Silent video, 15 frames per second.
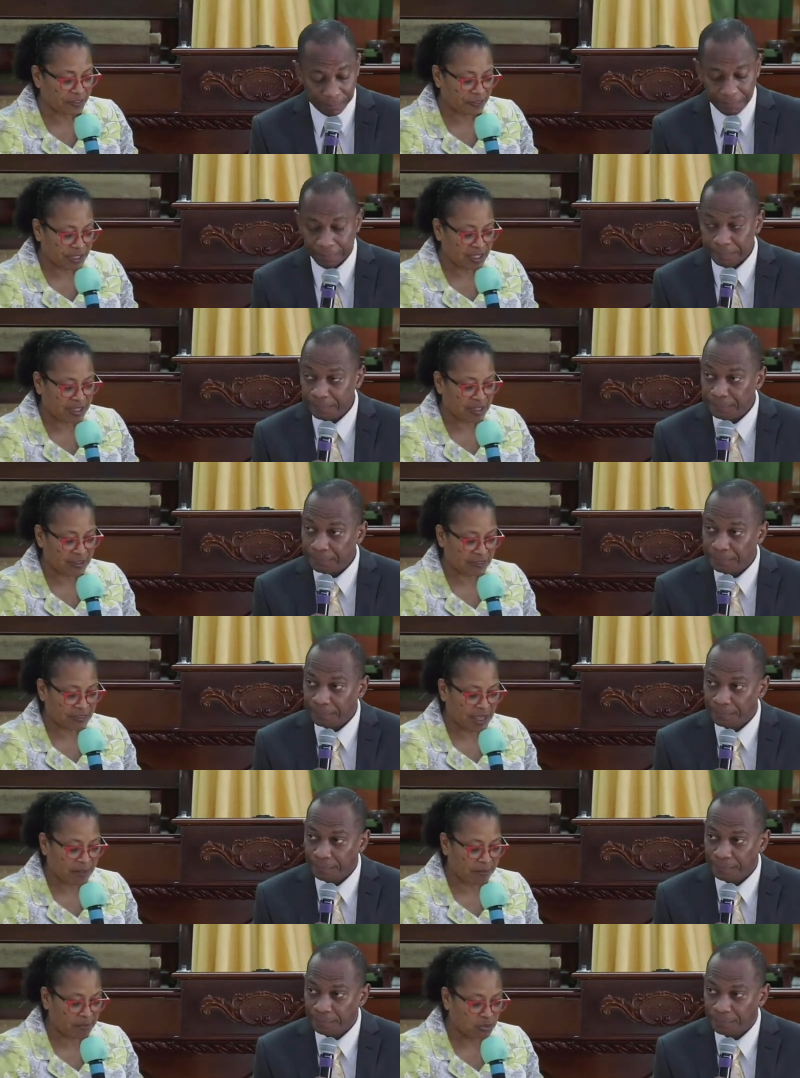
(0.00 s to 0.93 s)
Speaker 1: thing
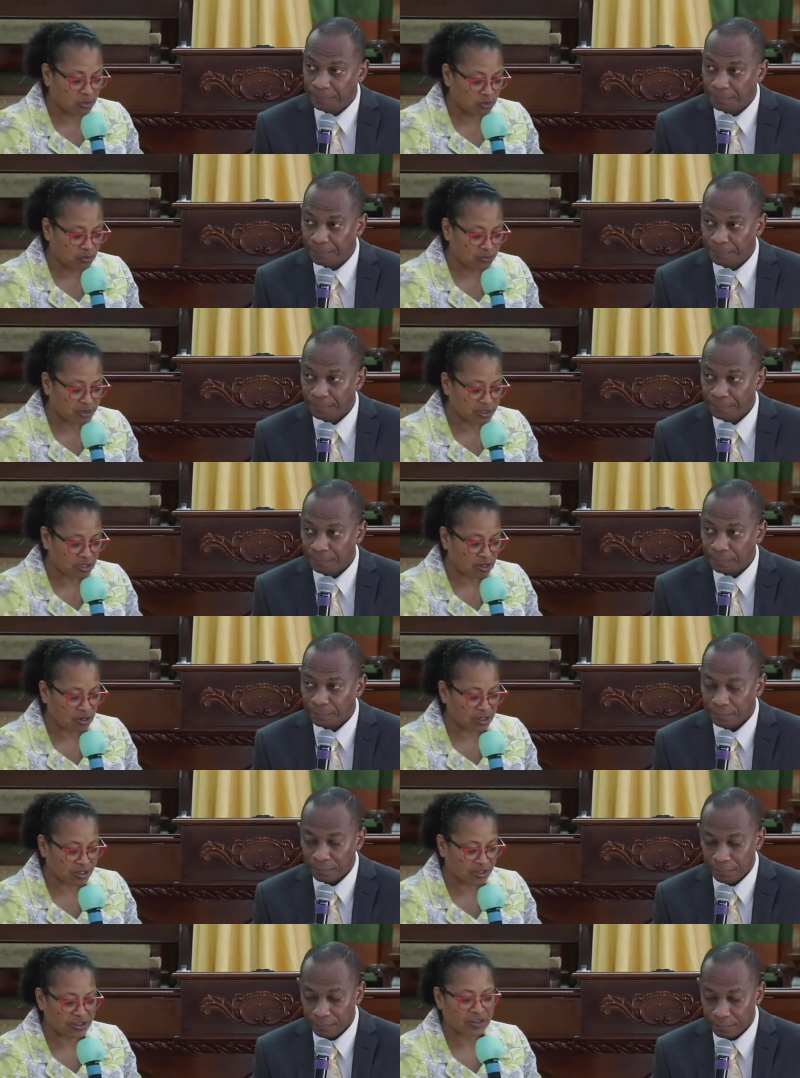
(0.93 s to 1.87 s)
that moves
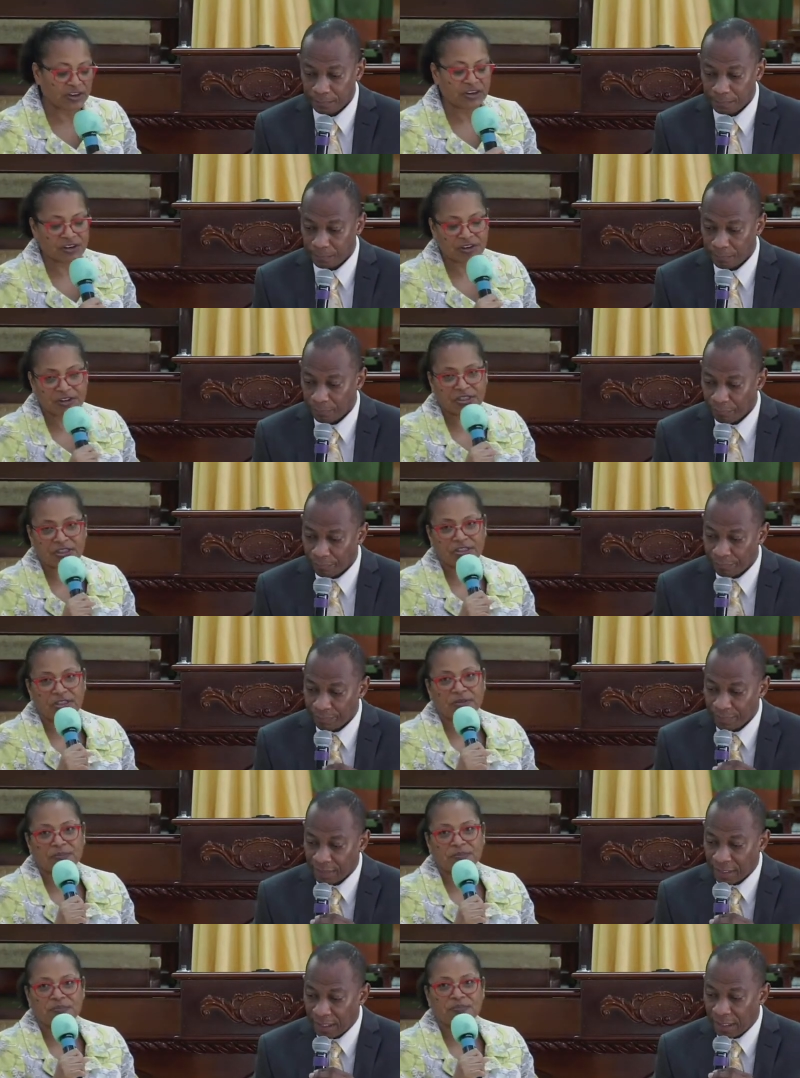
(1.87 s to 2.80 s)
on the earth.
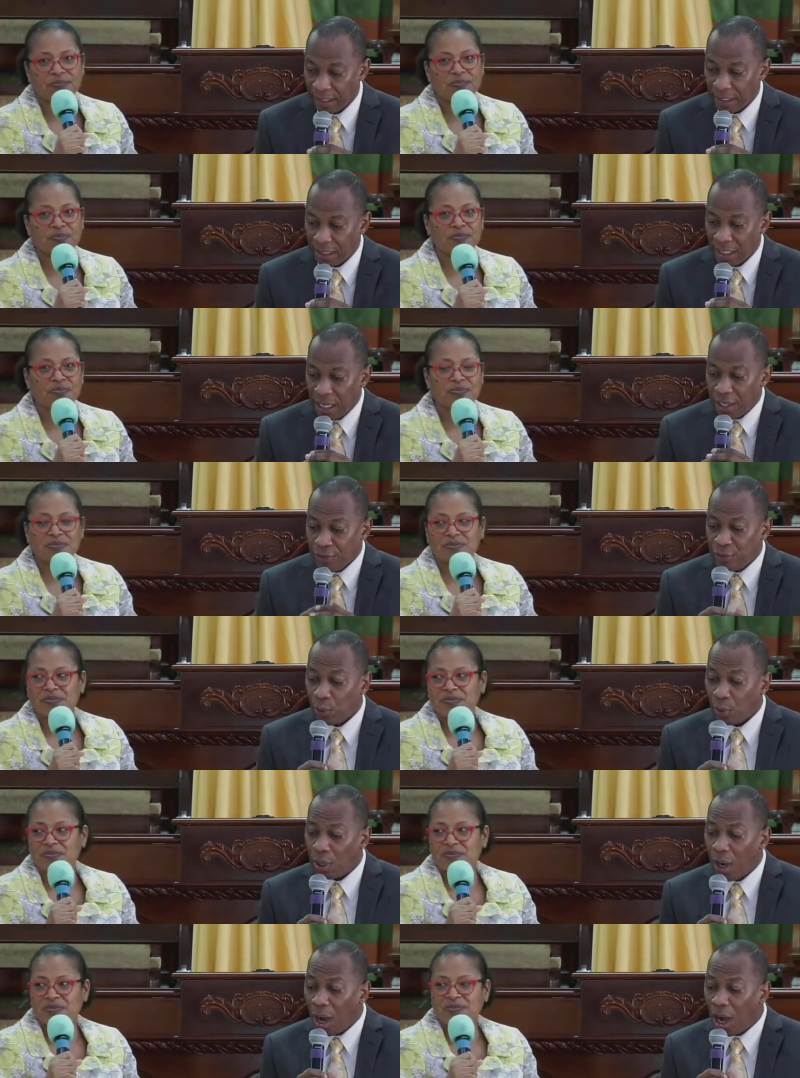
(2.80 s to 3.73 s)
Speaker 2: So
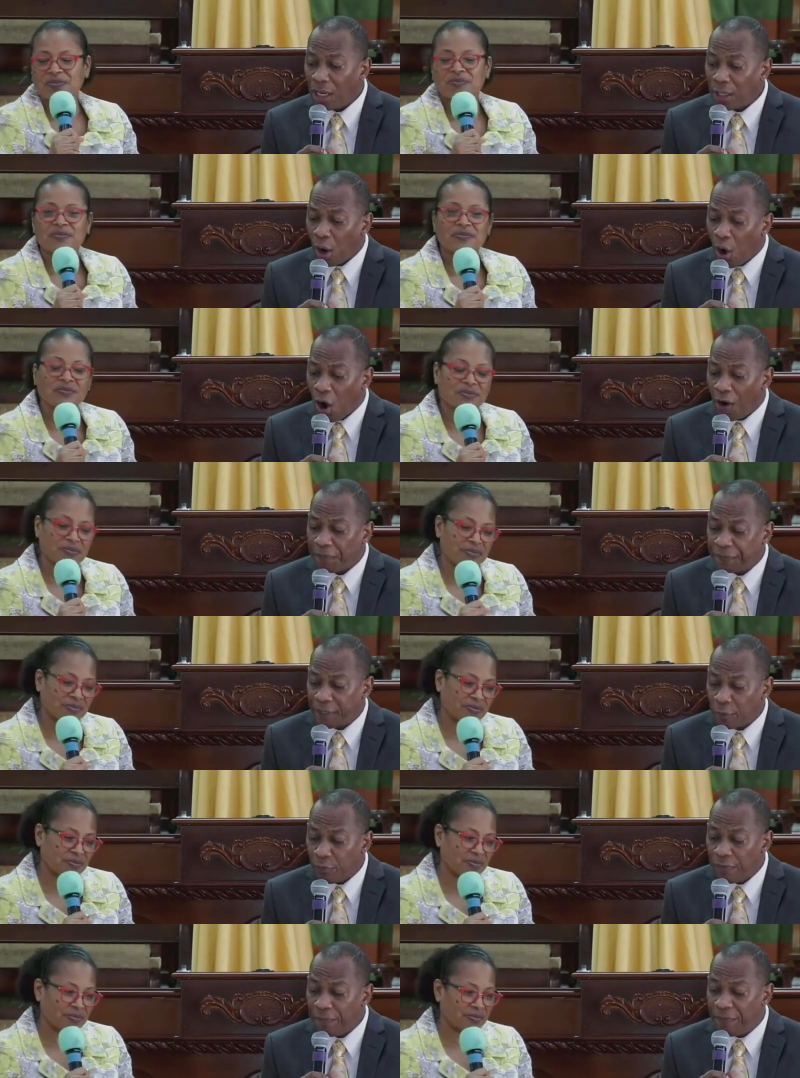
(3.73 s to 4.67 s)
God
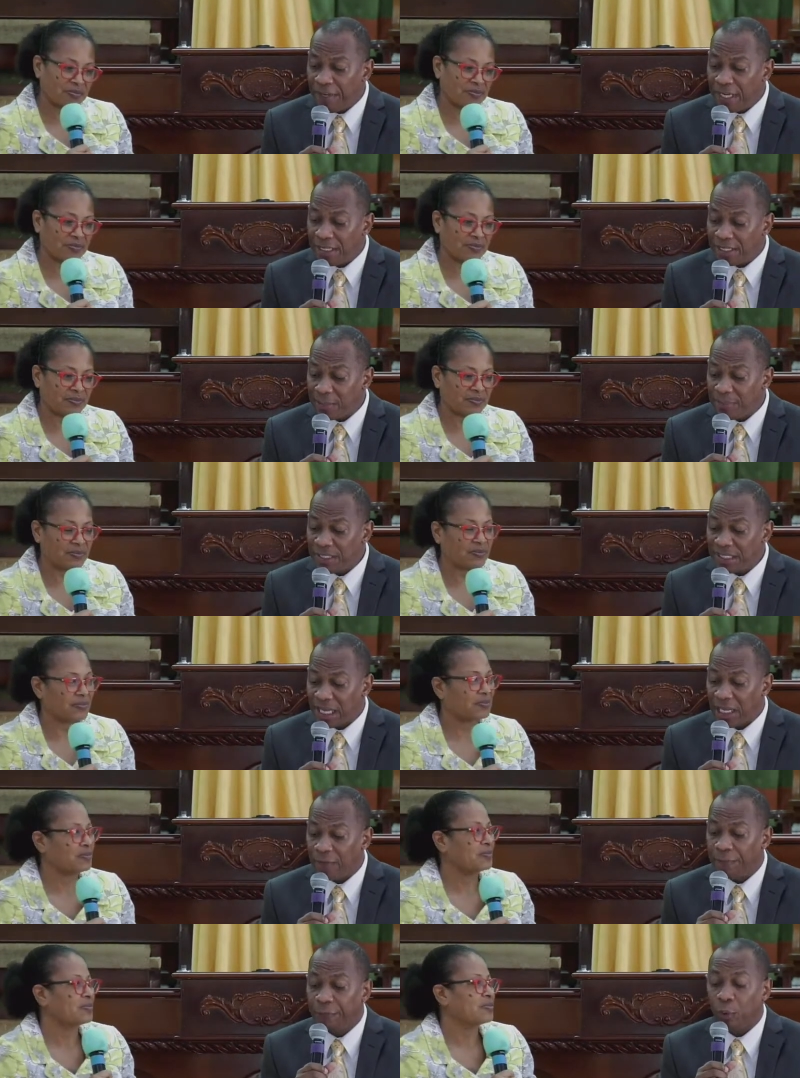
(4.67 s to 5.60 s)
often reveals
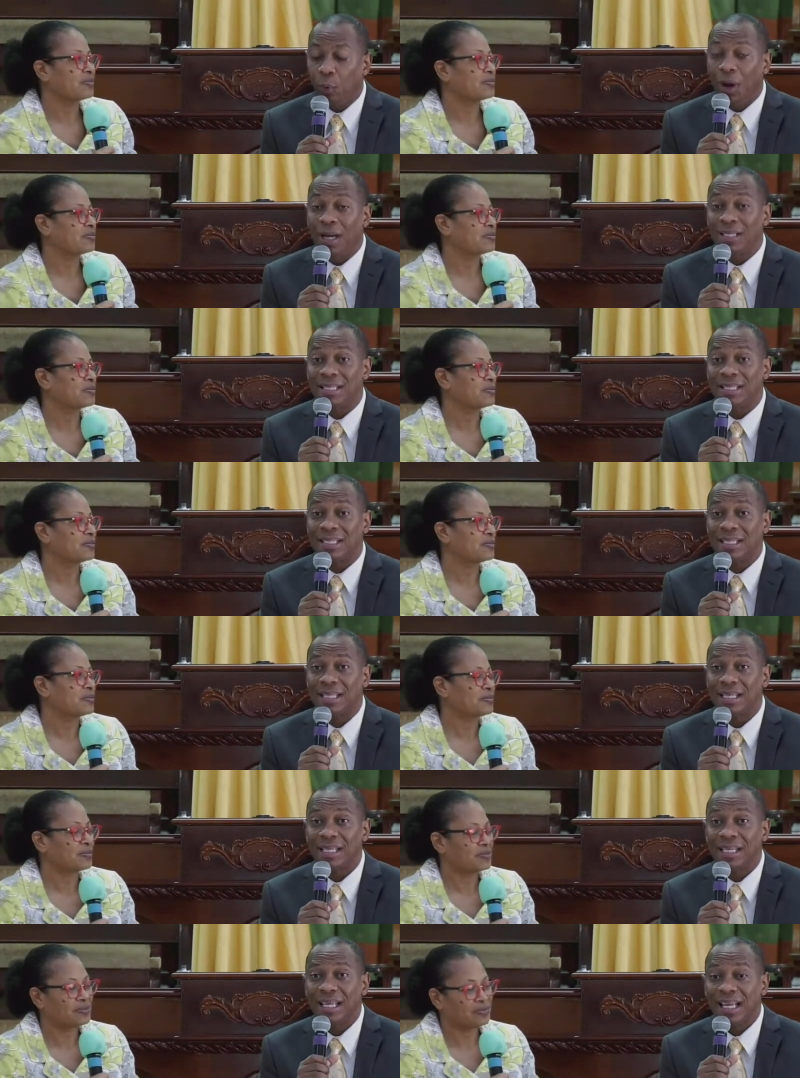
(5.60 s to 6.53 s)
himself to us
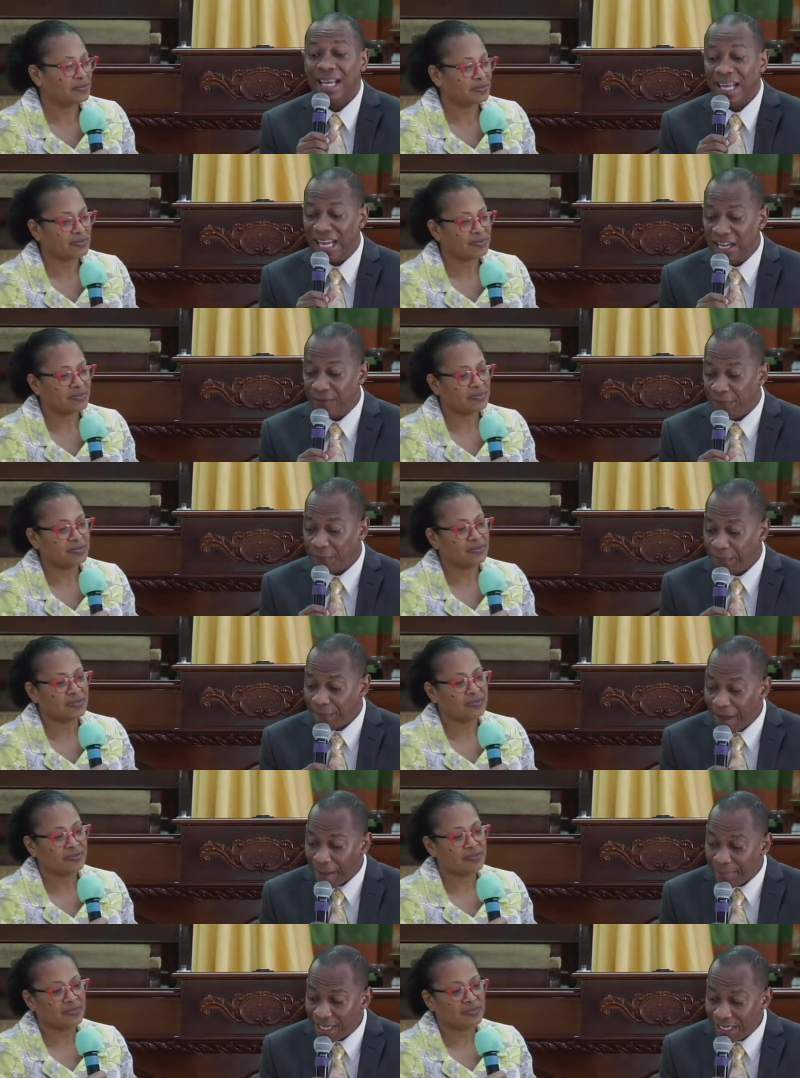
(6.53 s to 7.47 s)
in
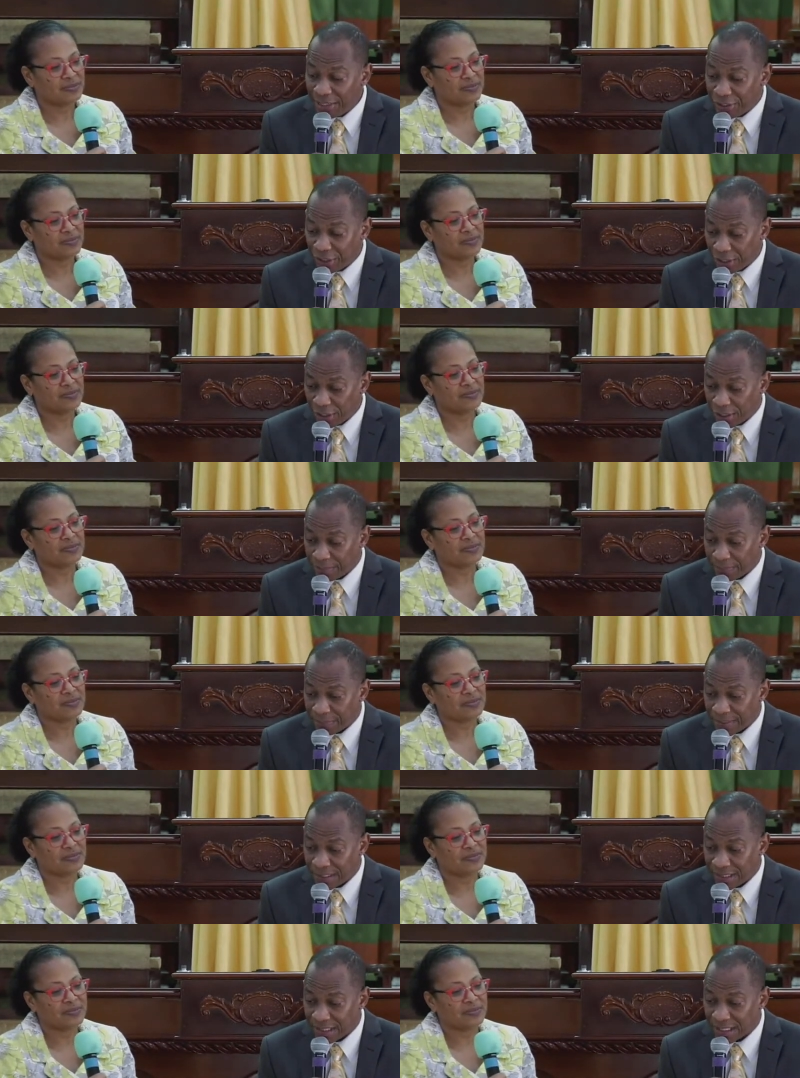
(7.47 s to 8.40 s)
family
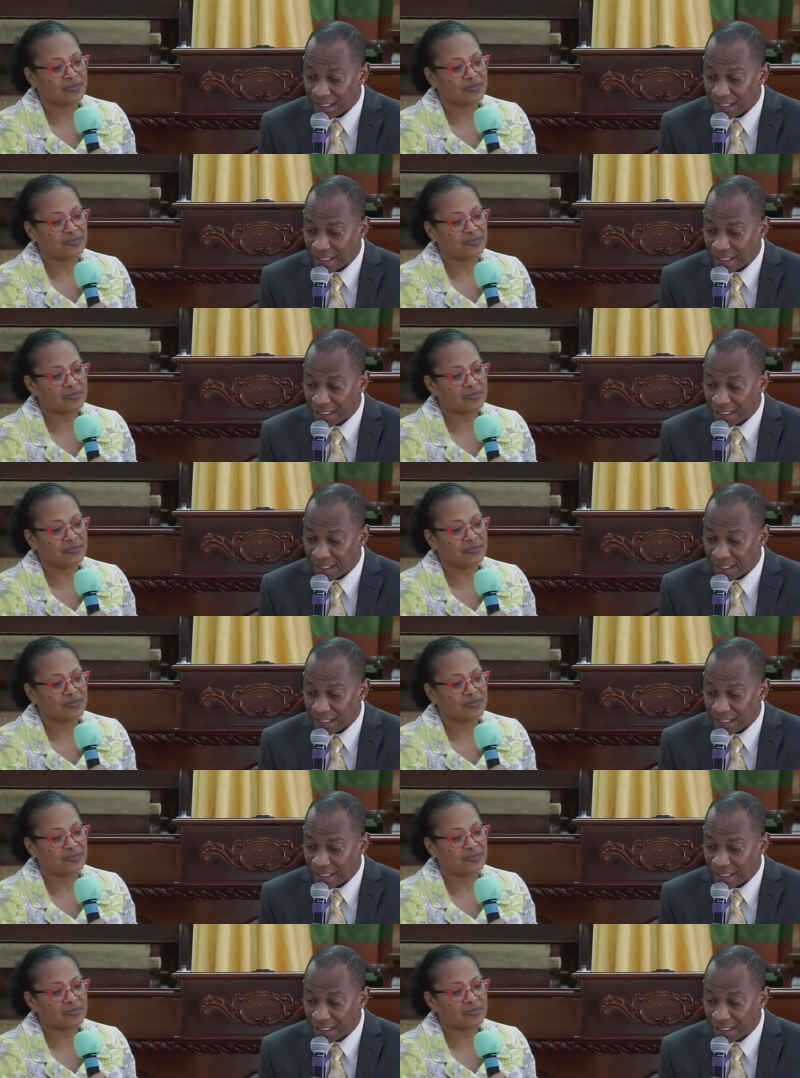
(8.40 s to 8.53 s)
terms.